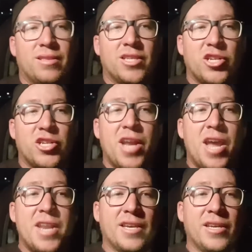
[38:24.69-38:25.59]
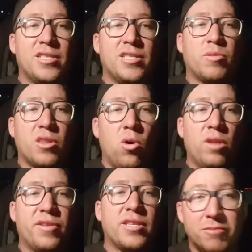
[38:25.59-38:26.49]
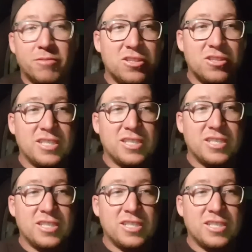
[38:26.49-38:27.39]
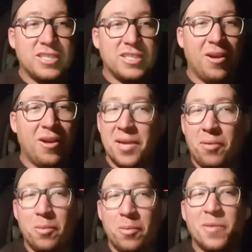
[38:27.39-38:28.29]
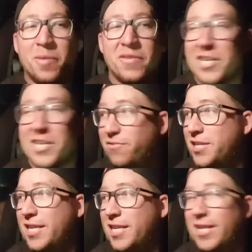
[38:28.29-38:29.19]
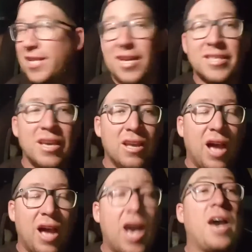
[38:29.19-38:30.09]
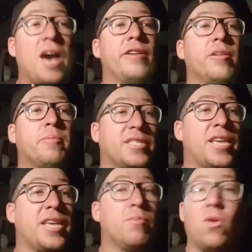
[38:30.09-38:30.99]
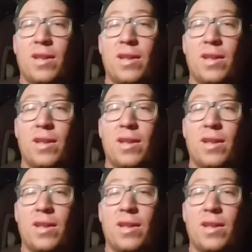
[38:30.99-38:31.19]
The shenanigans with all of us, shots last night, a couple of Adam's shots last night on beer pong were ridiculous.